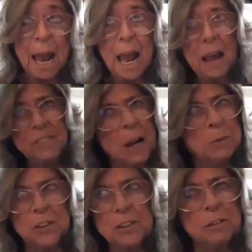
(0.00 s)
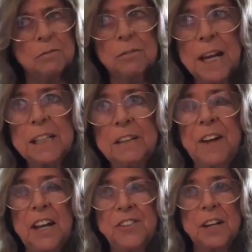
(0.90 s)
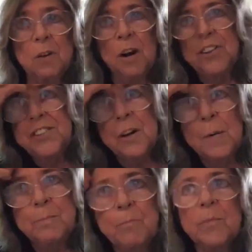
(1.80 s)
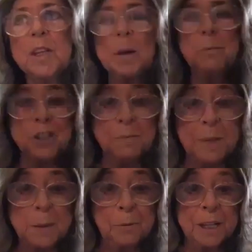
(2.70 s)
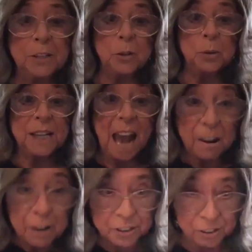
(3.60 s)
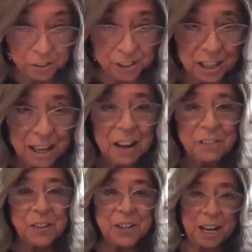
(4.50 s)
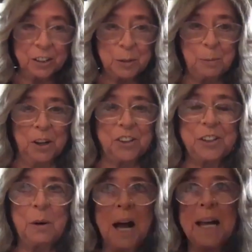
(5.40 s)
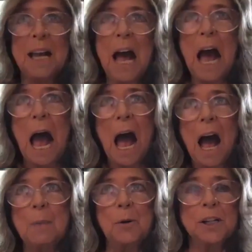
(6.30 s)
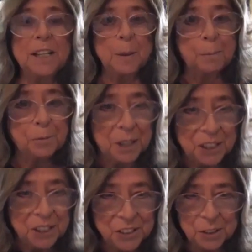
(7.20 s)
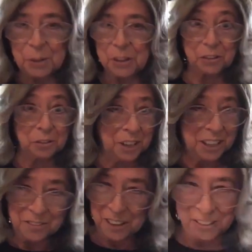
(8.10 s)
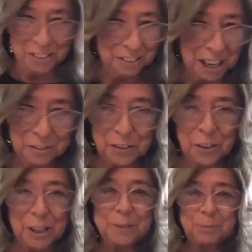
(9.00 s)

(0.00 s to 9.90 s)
And that was great advice. And also pushed me to bring in new characters for the next book. So I brought in a priest who was great fun to write for.